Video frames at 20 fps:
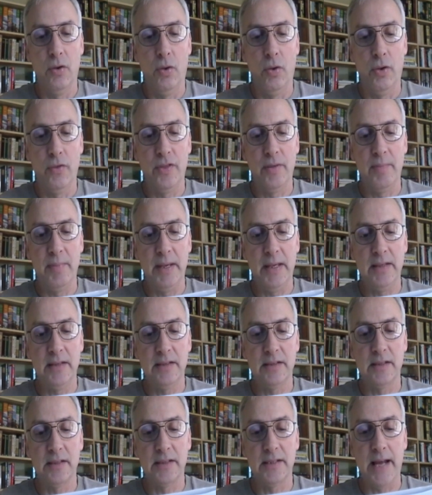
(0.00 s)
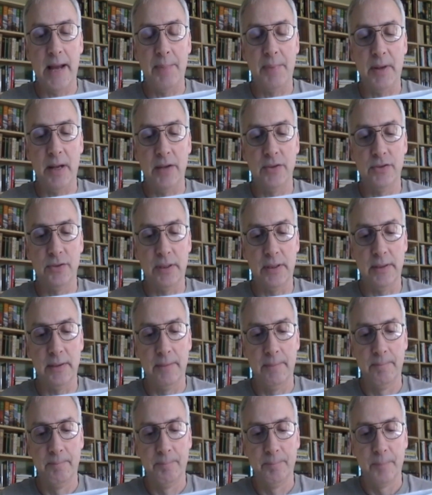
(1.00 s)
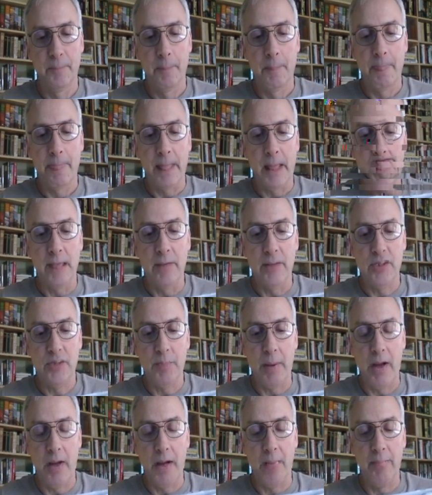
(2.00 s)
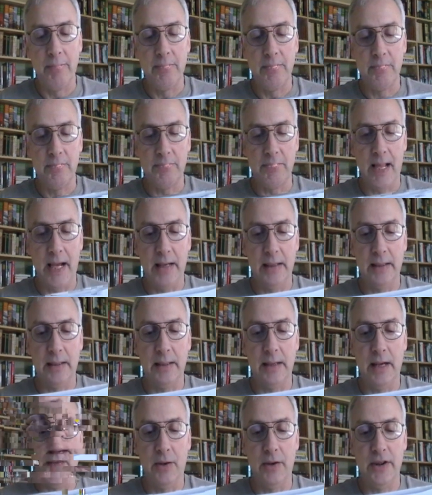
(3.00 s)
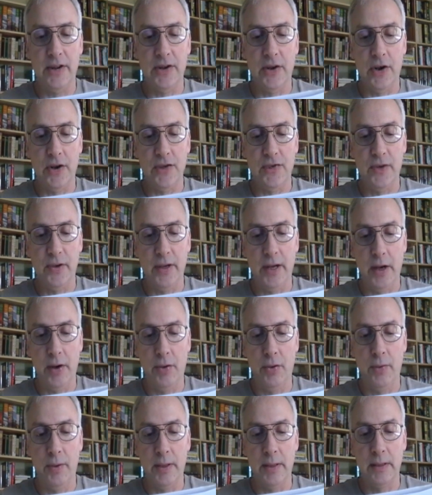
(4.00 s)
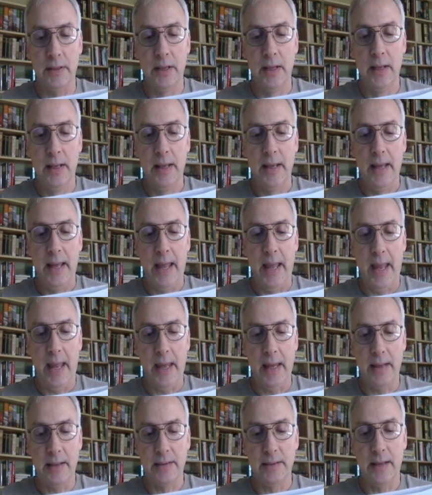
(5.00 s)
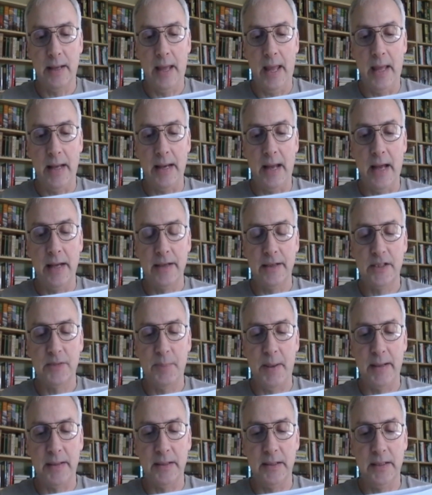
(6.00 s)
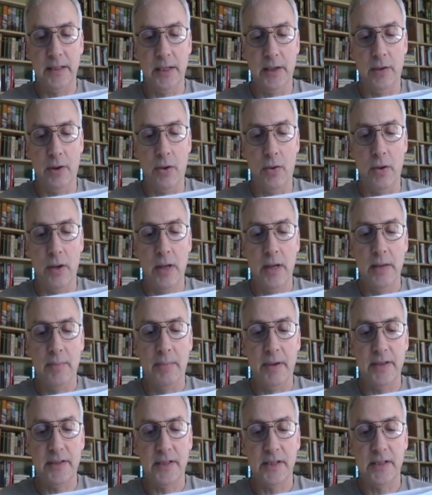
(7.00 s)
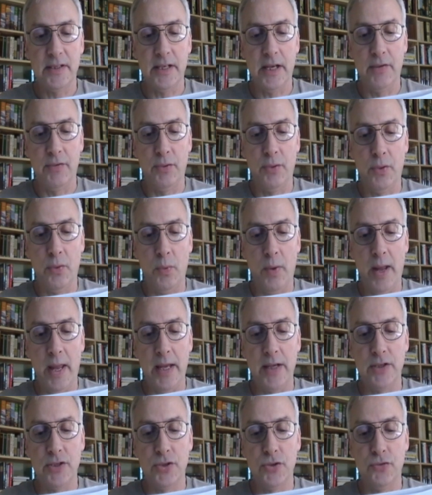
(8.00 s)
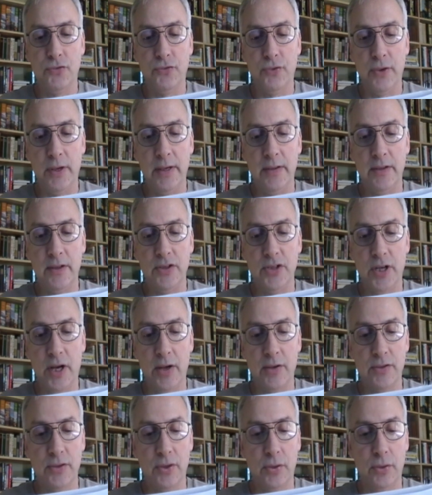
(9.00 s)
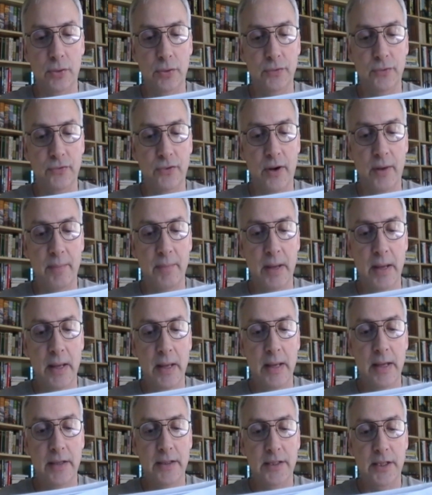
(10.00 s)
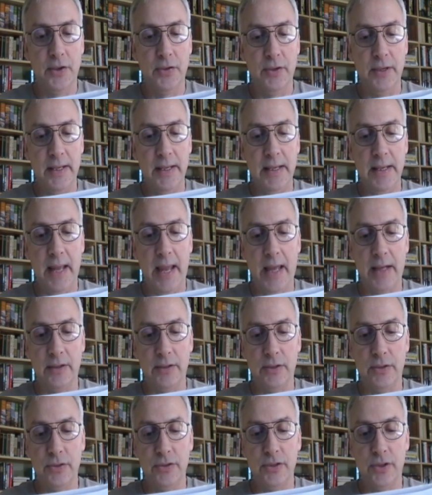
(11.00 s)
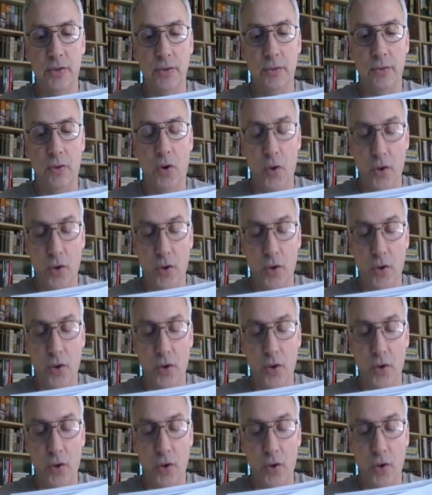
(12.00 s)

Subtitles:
Or the means to stop Gundren? In this spellbinding saga, a resourceful heroine and an unexpected hero must discover a way to free the Jar's hold from tyranny and lose it